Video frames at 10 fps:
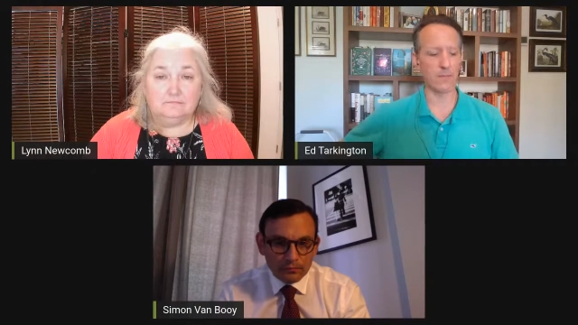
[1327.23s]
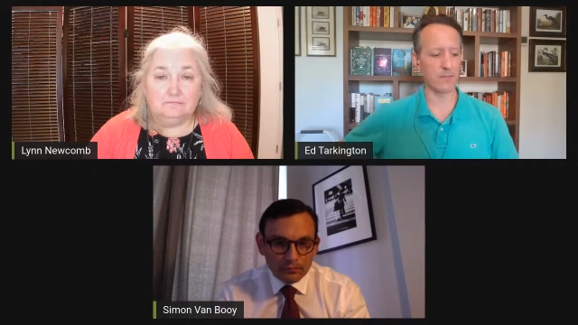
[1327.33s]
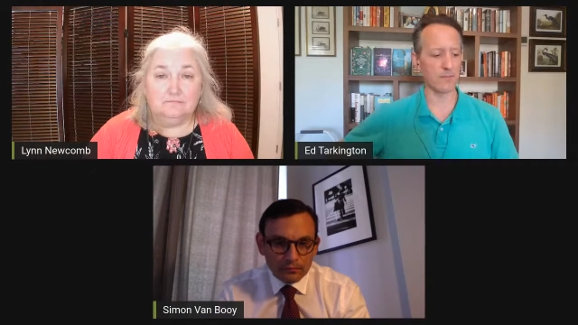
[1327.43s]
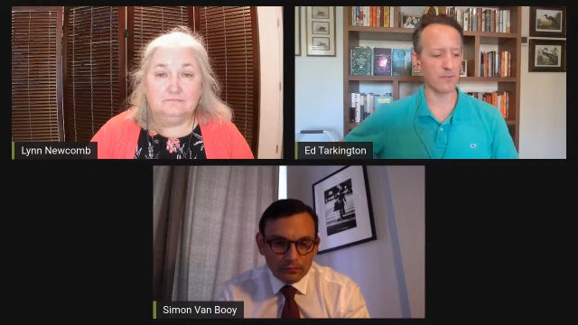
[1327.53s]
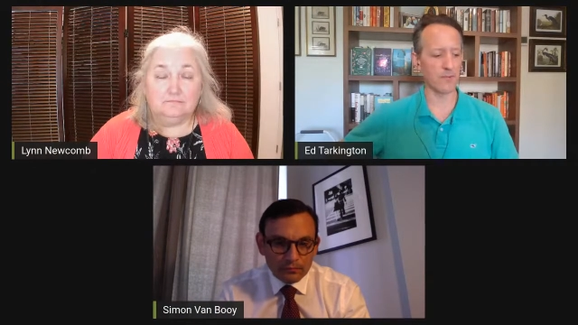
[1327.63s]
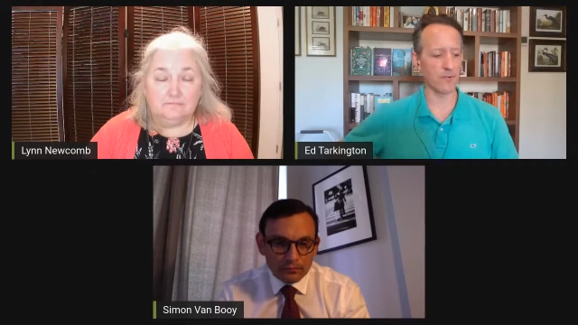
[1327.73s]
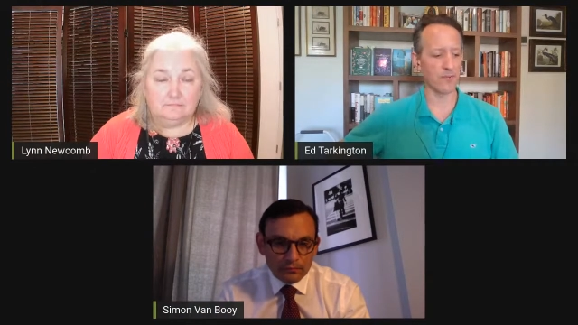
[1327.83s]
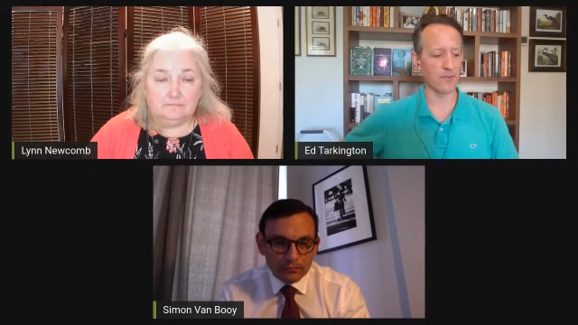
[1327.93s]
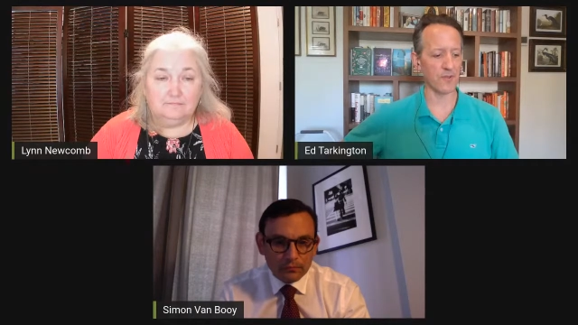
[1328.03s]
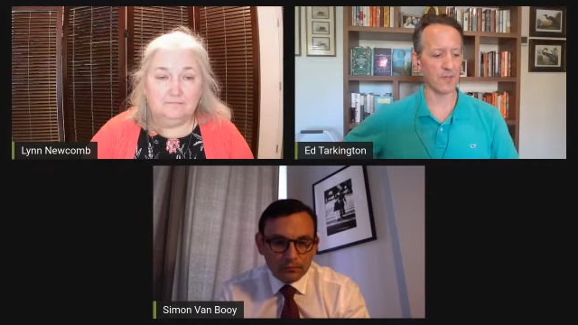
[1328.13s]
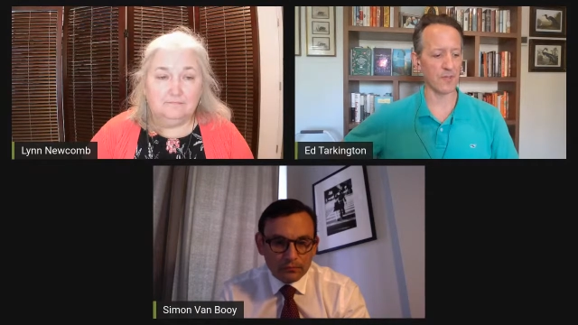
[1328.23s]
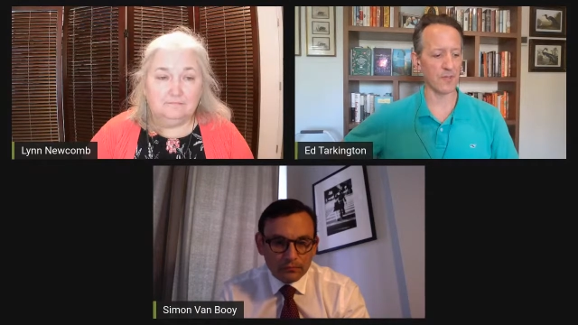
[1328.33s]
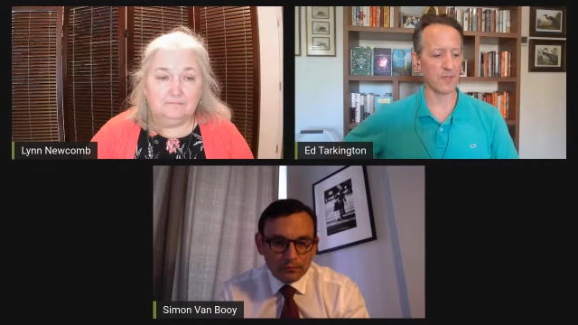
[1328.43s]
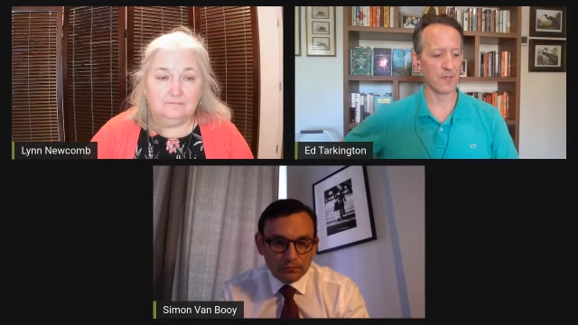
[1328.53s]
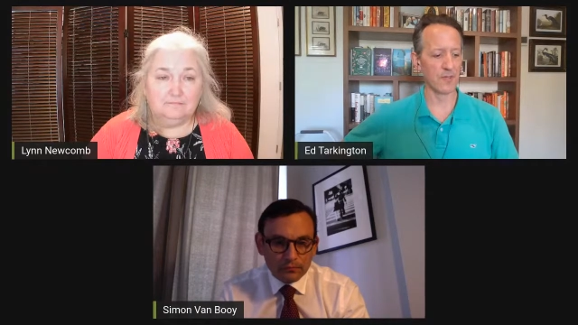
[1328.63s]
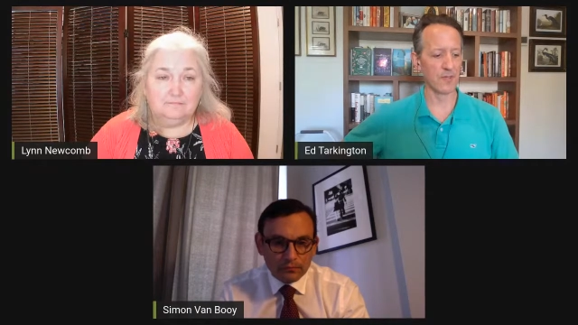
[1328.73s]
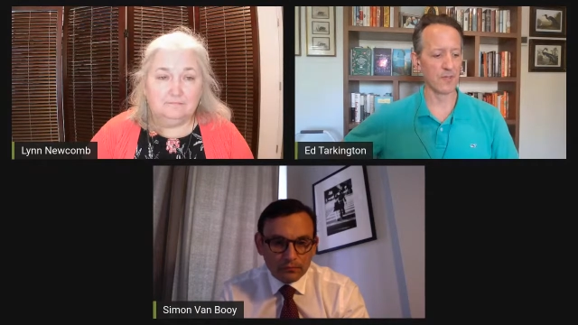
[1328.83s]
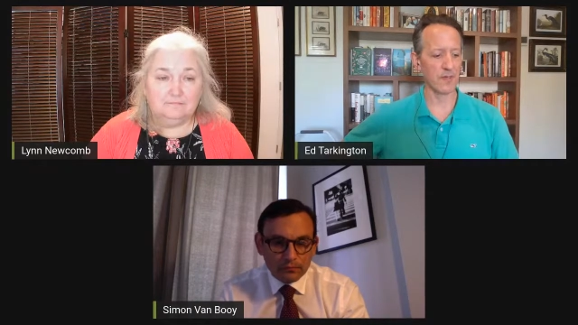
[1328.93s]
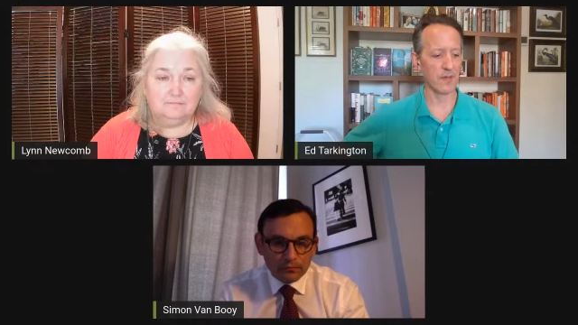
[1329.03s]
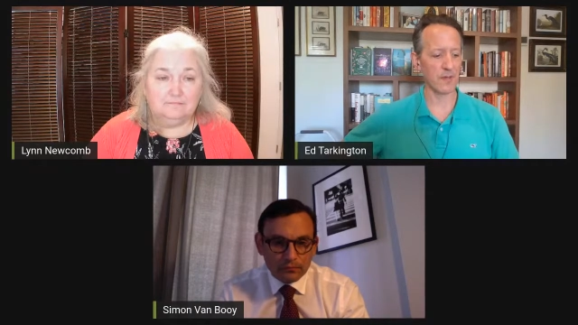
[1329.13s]
Speaker 1: And fortunately,
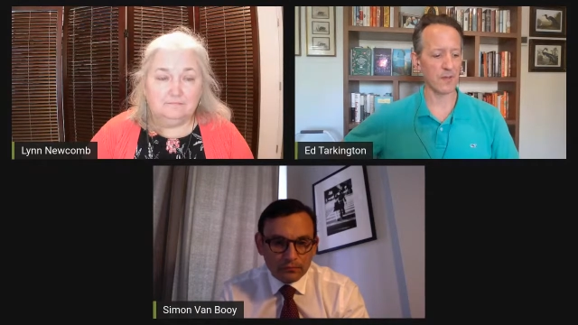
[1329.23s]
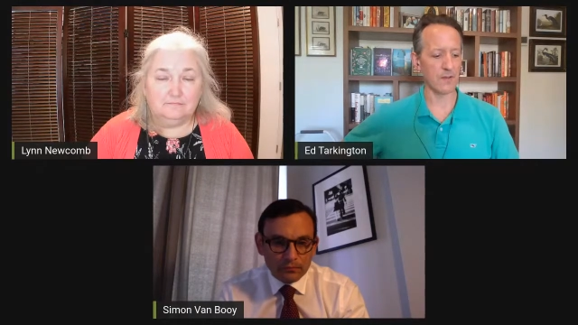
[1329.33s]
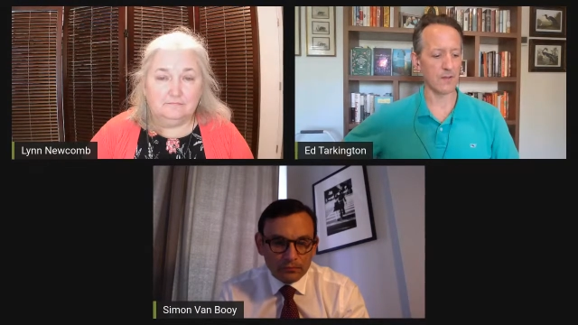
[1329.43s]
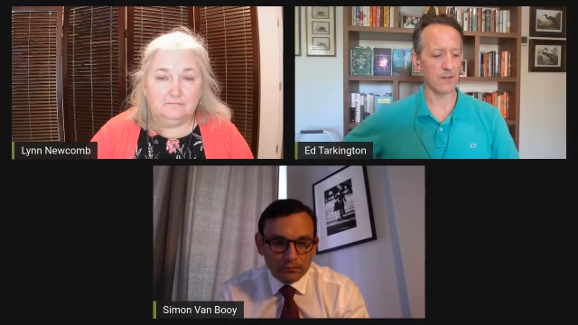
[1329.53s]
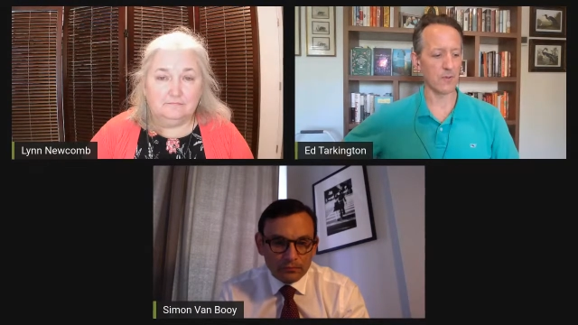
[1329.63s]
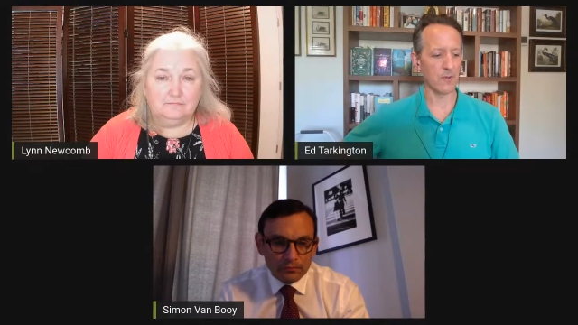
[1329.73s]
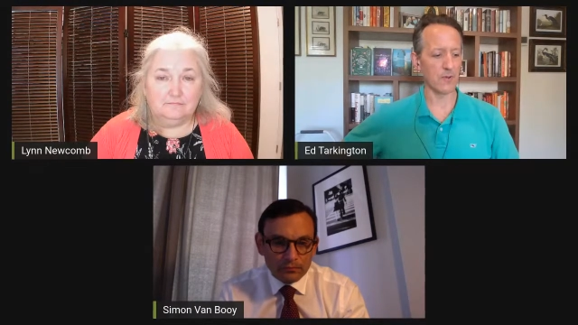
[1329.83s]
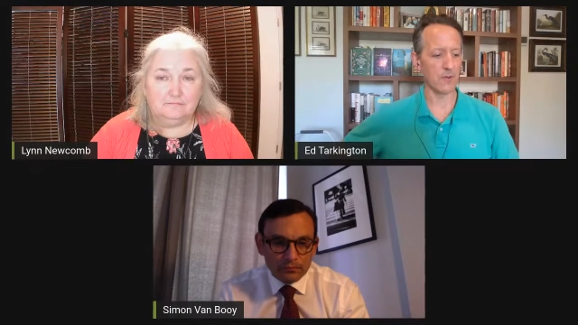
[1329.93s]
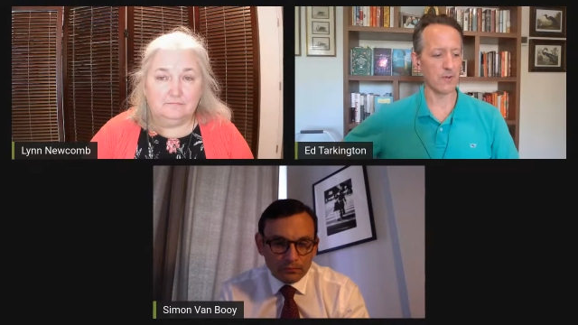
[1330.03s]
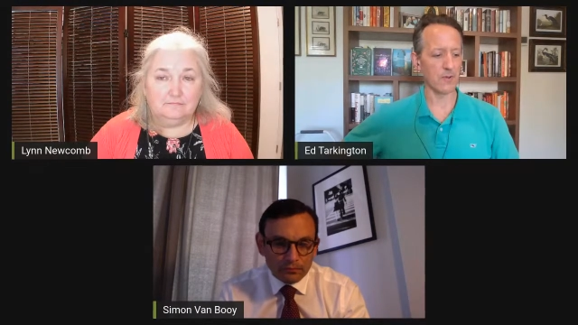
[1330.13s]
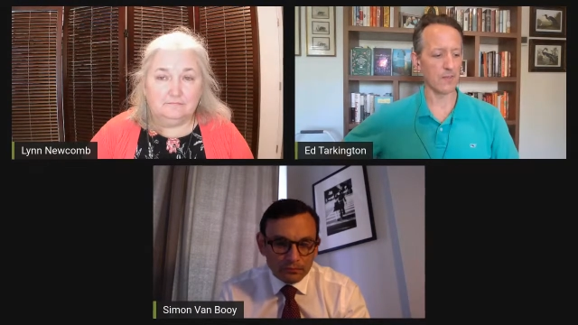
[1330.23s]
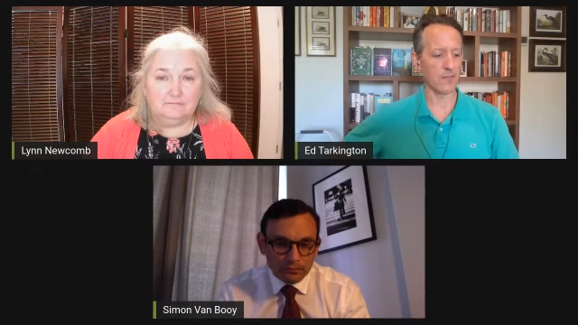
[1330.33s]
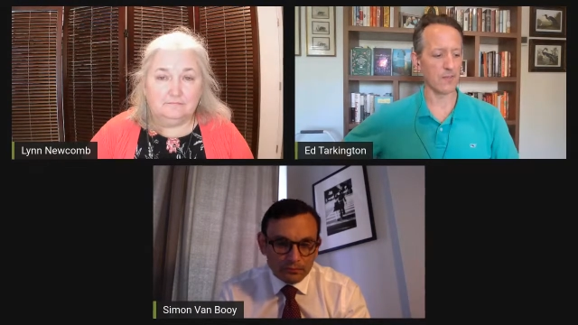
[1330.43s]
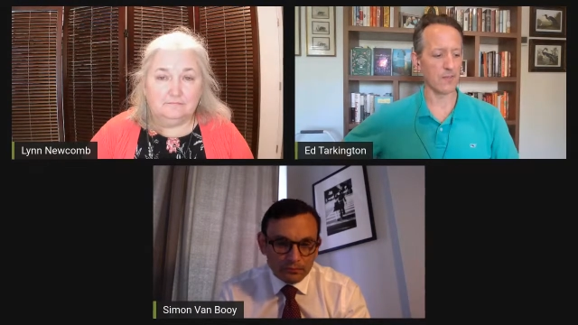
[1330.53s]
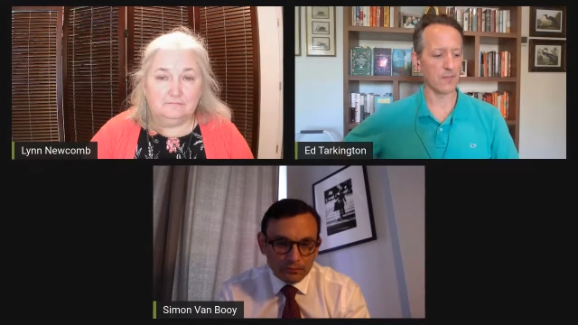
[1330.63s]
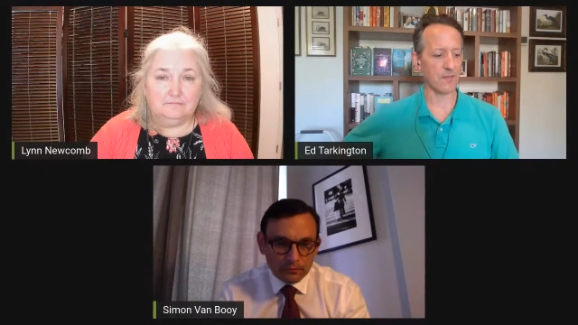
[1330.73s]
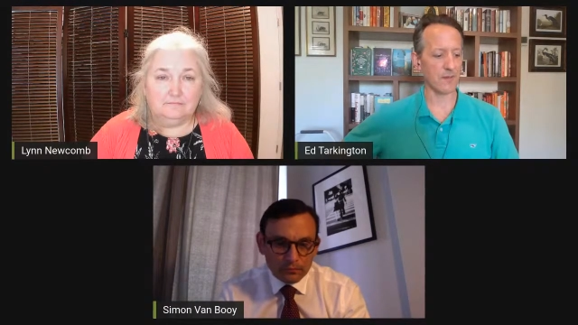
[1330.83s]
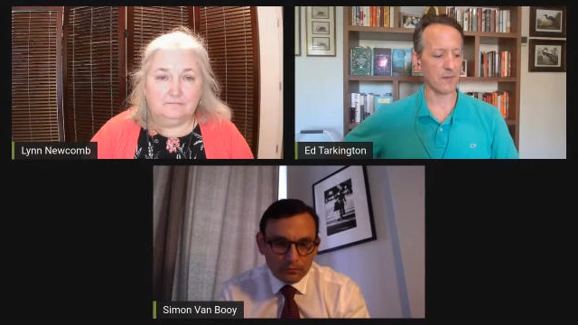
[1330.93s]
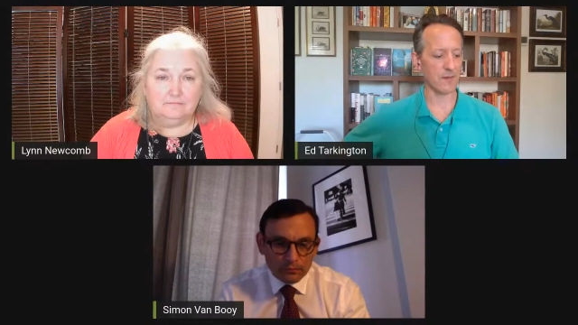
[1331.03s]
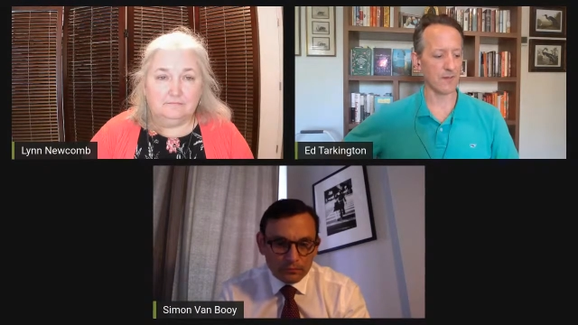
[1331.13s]
uh, no one has
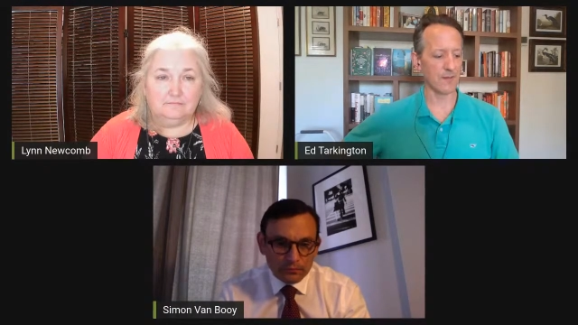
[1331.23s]
uh,